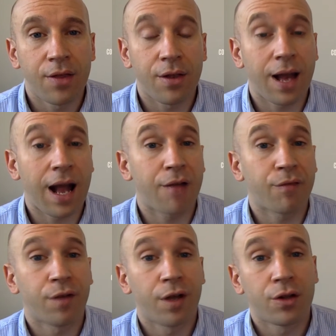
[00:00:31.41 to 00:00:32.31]
that
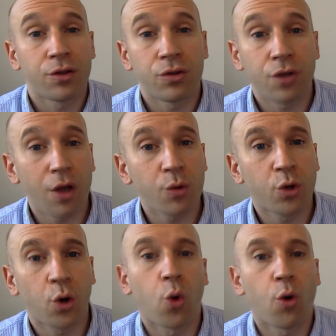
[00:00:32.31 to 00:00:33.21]
have no
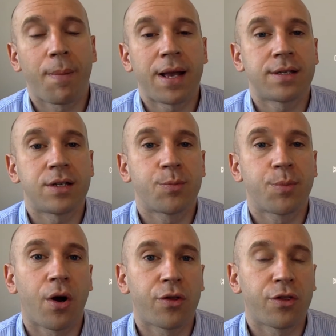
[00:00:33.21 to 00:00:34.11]
core message
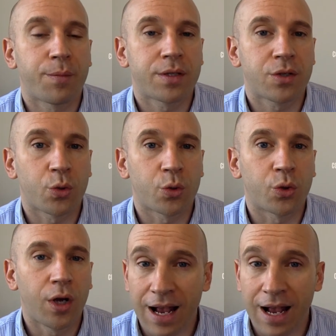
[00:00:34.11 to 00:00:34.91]
behind them at all.